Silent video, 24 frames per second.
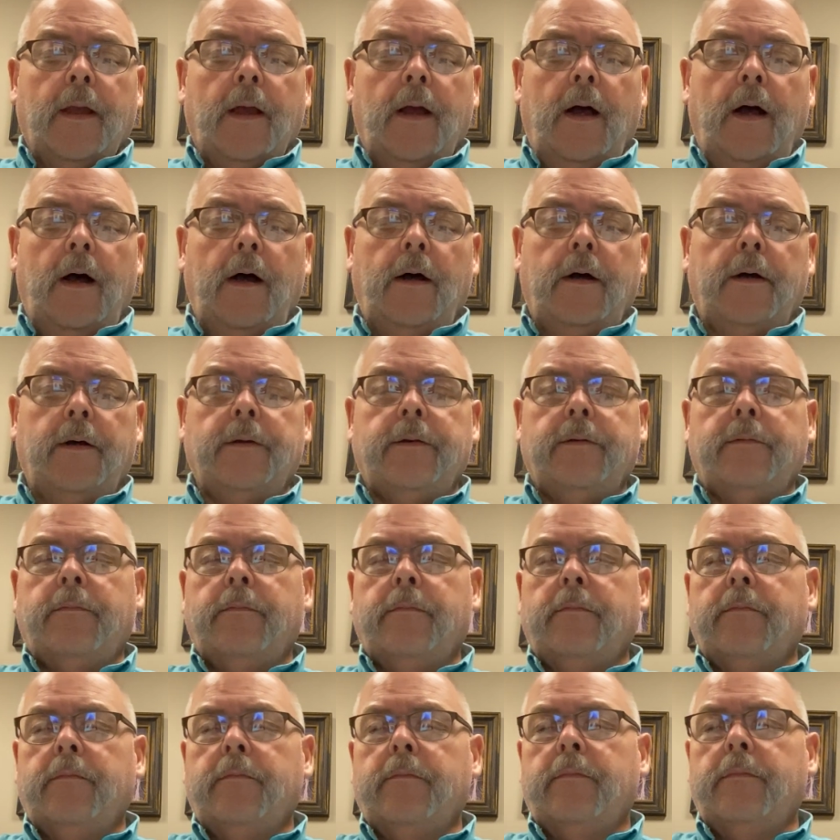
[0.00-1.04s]
The
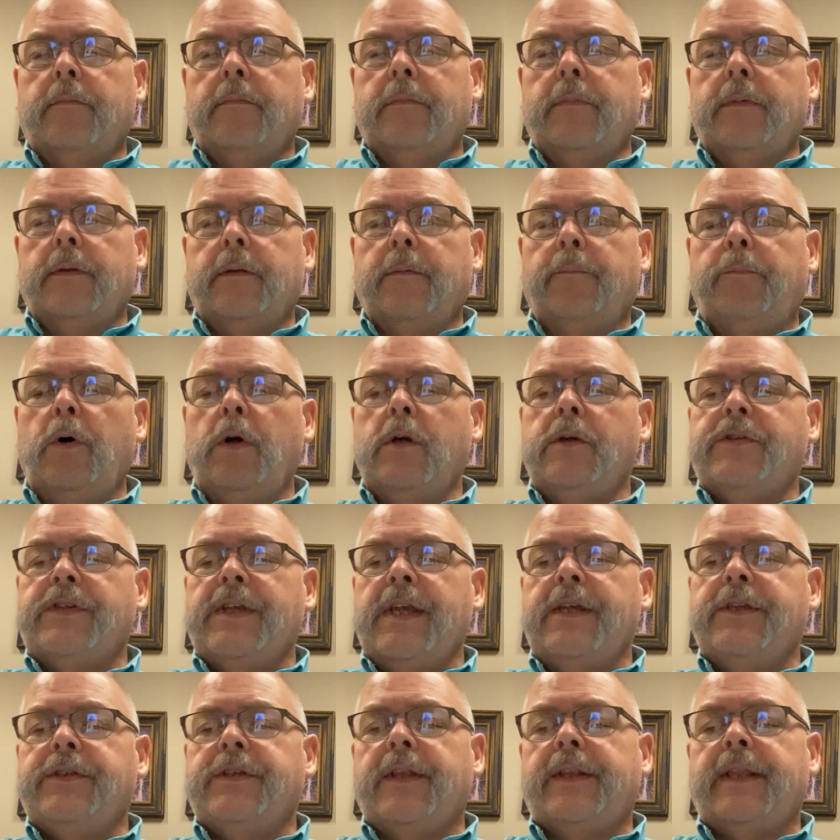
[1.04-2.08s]
book
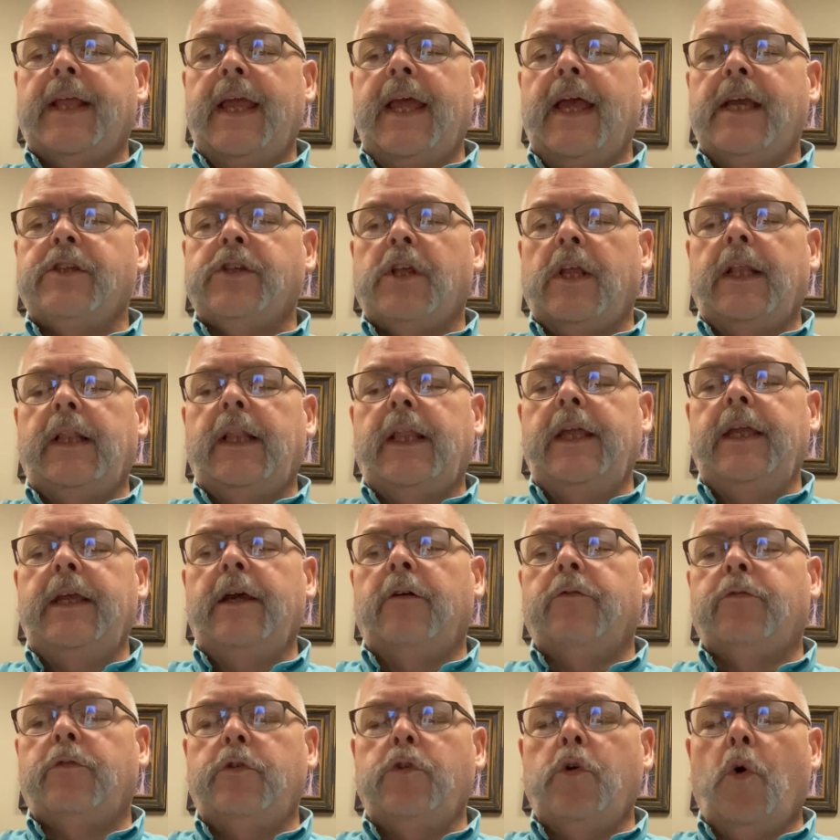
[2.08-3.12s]
says that they actually
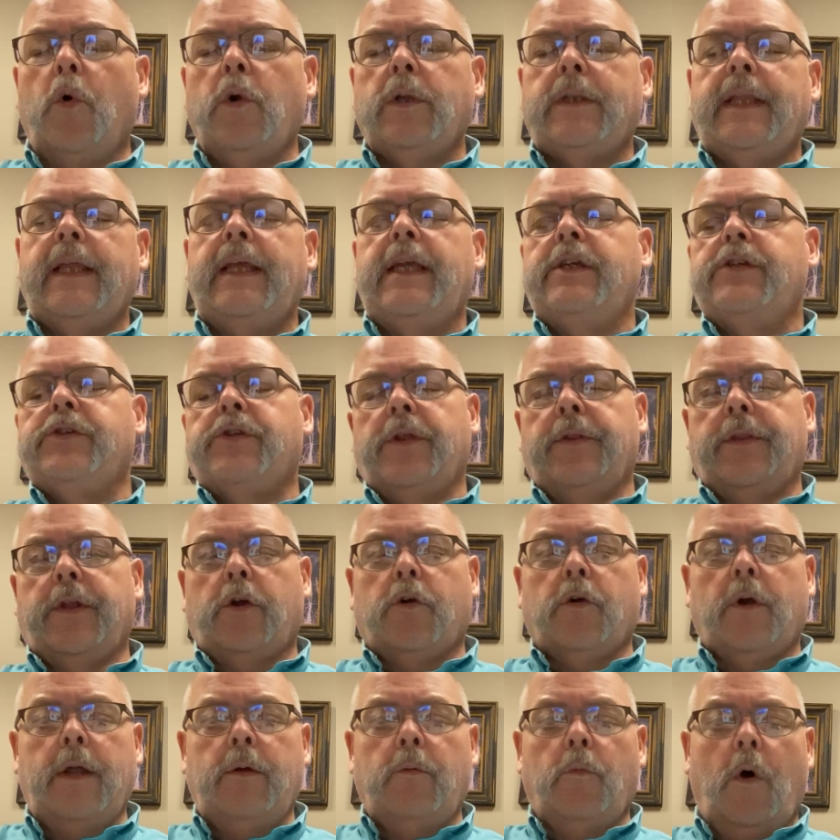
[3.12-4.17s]
lived northeast of the
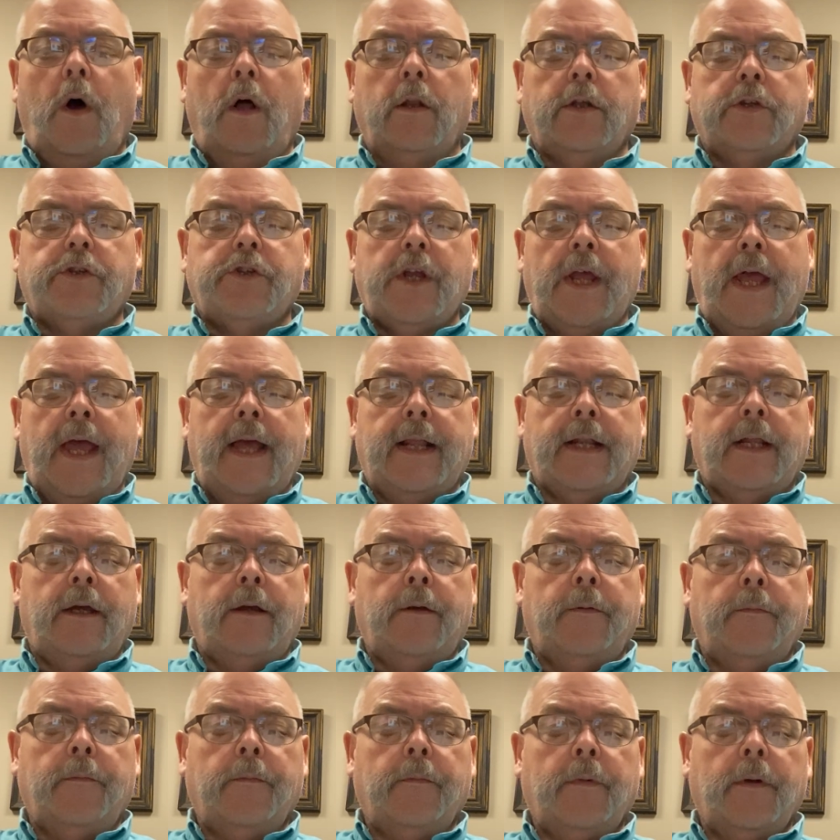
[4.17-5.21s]
Great Wall of China
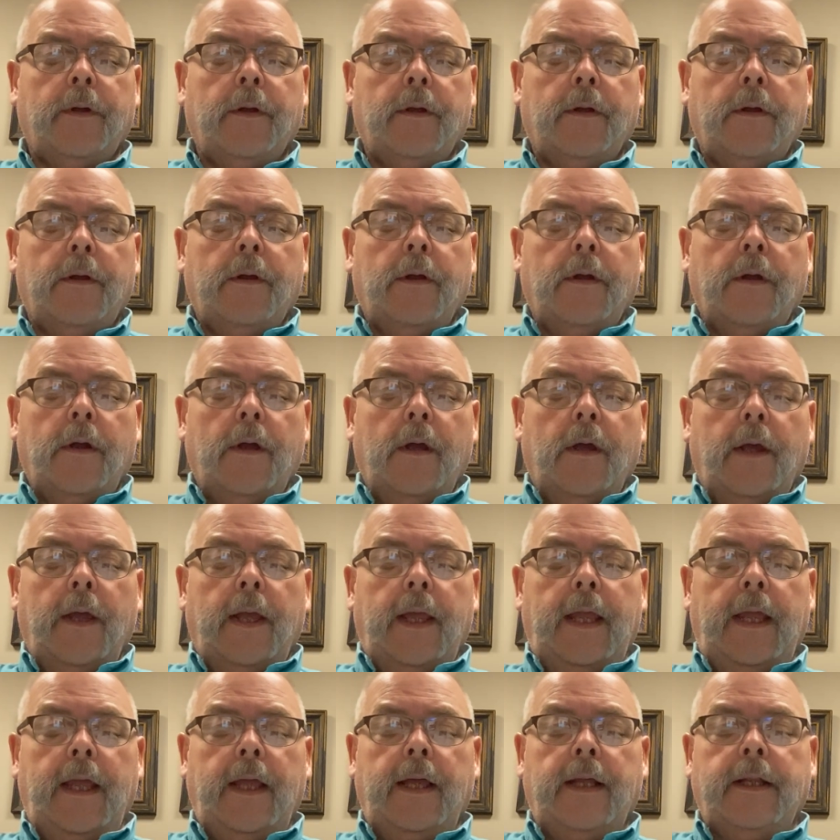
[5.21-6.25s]

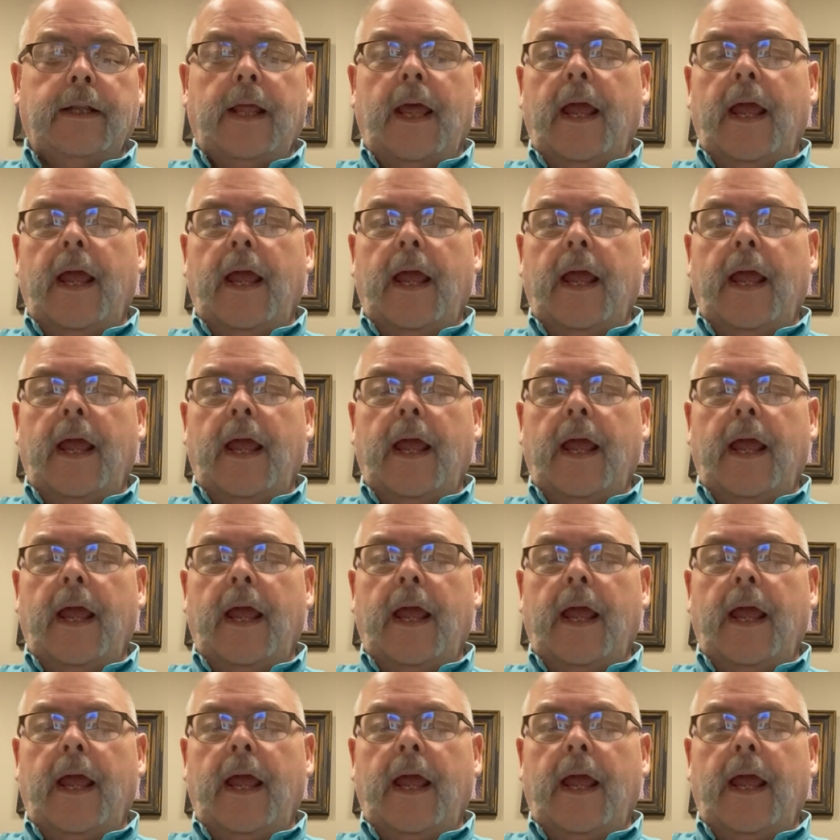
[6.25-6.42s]
in an